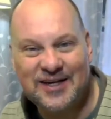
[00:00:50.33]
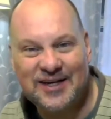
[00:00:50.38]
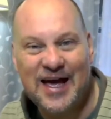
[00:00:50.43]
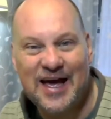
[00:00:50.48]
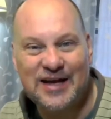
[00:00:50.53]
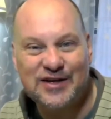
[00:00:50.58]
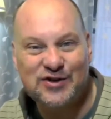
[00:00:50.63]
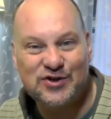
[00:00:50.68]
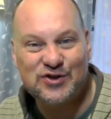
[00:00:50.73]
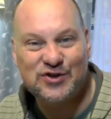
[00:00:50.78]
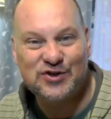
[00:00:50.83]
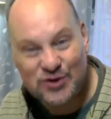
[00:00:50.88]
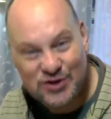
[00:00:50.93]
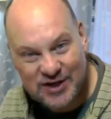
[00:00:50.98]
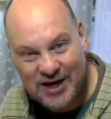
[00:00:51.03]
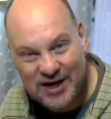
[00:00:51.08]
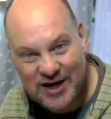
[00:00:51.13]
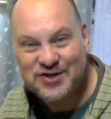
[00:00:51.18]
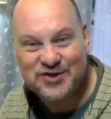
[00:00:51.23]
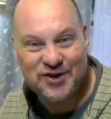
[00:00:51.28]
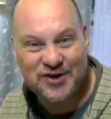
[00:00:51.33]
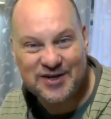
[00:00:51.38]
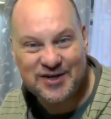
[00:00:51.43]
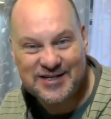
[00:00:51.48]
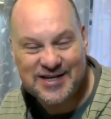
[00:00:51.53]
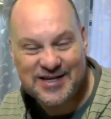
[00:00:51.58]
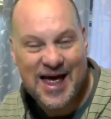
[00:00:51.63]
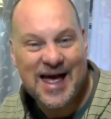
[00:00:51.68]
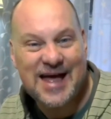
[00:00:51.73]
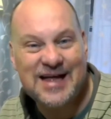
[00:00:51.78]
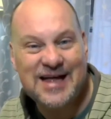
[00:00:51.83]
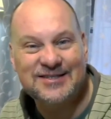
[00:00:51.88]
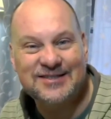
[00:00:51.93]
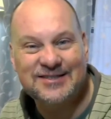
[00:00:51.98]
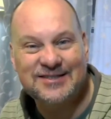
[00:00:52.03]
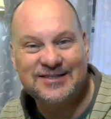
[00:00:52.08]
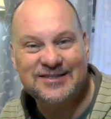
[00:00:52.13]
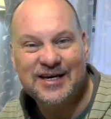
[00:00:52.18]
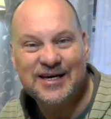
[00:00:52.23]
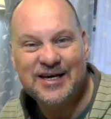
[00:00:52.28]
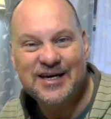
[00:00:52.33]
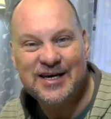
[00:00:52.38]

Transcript: He had two chains on his hands.